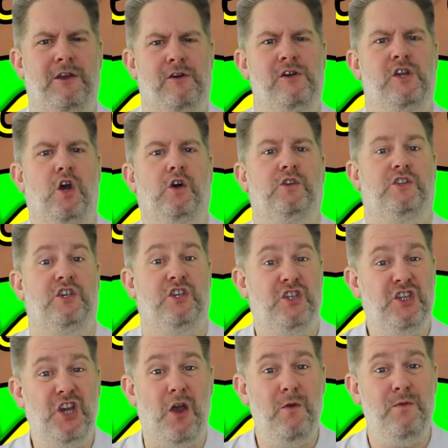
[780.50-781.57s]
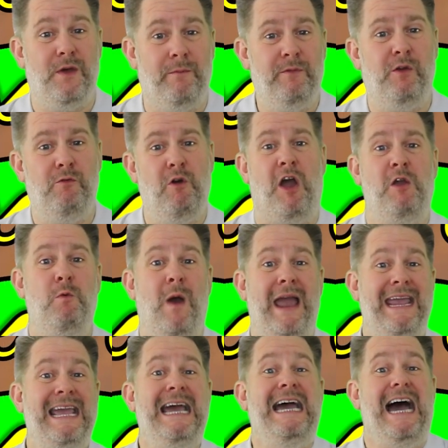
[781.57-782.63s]
on God to show them the right
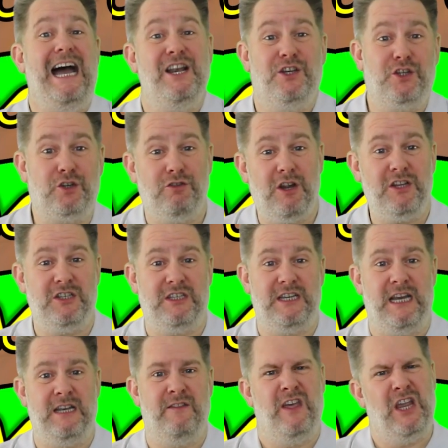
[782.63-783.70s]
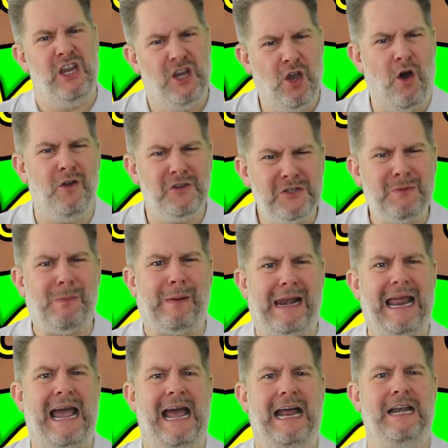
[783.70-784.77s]
way and trusted that God's
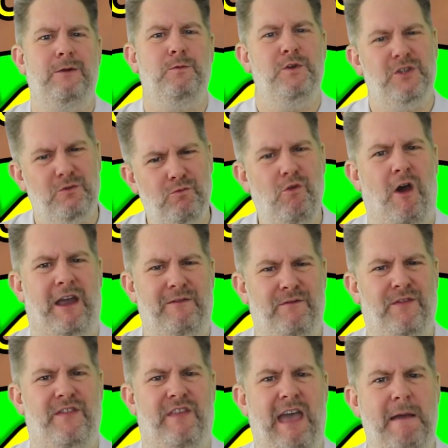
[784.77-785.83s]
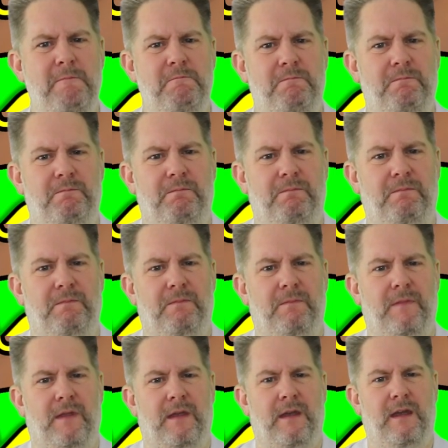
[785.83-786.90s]
plan was right for them
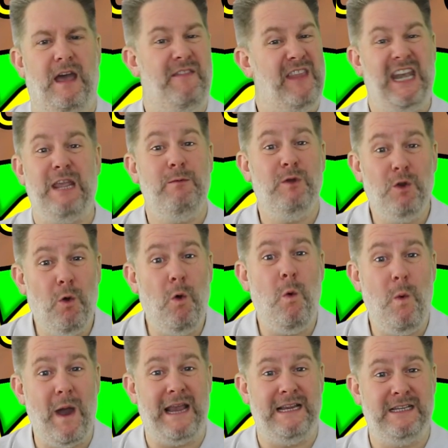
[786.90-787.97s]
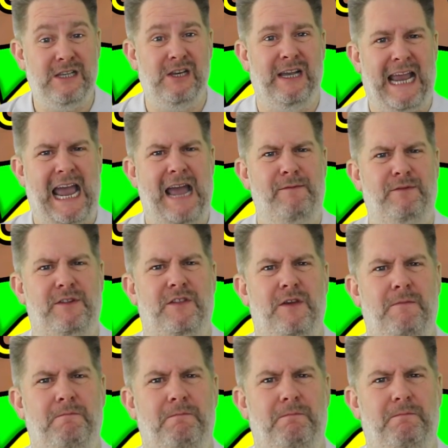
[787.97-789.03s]
and that he would always look after
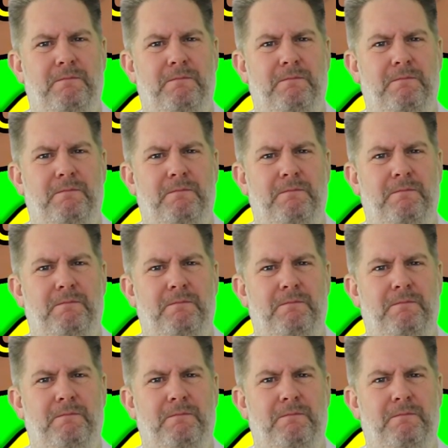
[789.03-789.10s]
them.